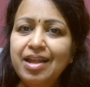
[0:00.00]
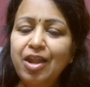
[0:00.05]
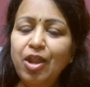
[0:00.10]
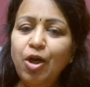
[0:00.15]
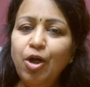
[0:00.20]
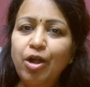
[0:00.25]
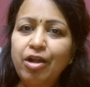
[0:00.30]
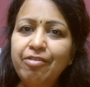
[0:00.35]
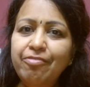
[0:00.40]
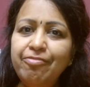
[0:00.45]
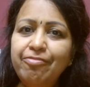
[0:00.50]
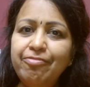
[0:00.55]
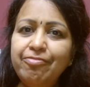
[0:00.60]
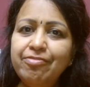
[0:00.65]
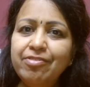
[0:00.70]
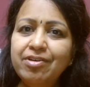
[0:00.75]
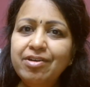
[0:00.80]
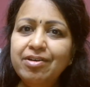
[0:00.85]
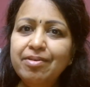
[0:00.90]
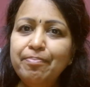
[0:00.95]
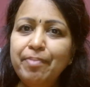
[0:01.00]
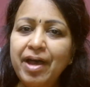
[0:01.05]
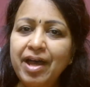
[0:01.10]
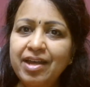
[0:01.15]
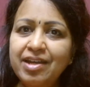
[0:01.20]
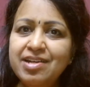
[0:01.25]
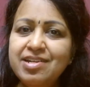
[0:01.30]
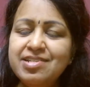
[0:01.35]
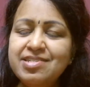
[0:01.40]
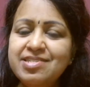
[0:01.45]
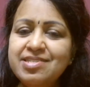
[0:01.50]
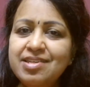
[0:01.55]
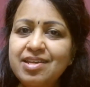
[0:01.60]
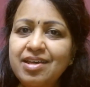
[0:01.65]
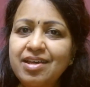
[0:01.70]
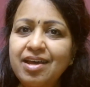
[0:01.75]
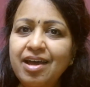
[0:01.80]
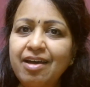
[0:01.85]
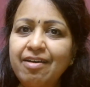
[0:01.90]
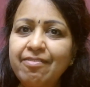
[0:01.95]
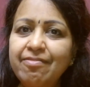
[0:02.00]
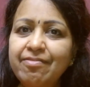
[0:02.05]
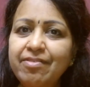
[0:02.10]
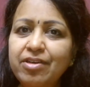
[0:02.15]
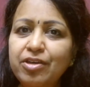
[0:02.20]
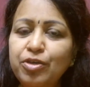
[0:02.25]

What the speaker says: A lot of parents have